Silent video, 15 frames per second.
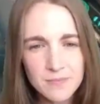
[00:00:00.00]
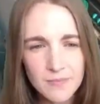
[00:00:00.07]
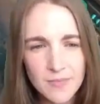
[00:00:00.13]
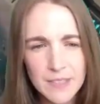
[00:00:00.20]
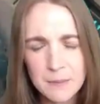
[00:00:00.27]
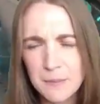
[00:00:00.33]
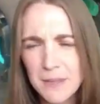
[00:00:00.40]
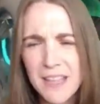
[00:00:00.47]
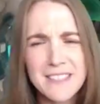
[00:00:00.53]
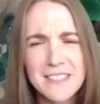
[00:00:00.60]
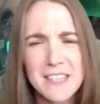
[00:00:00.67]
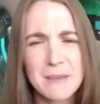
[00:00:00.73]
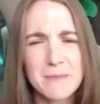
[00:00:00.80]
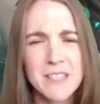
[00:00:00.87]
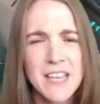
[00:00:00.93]
But lots of
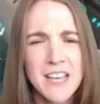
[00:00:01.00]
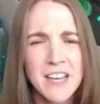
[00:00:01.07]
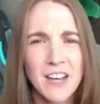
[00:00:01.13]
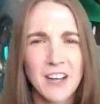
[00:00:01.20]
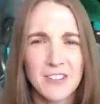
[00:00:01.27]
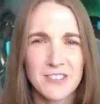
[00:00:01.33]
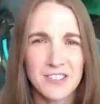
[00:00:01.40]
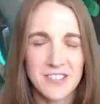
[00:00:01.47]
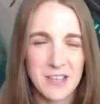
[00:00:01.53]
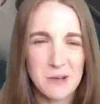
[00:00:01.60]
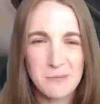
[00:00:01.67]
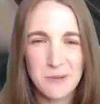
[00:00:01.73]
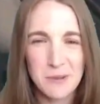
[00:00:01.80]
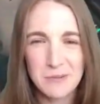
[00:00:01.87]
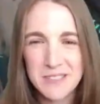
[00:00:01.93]
times I'll
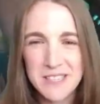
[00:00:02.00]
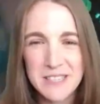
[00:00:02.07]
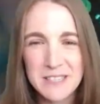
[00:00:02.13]
see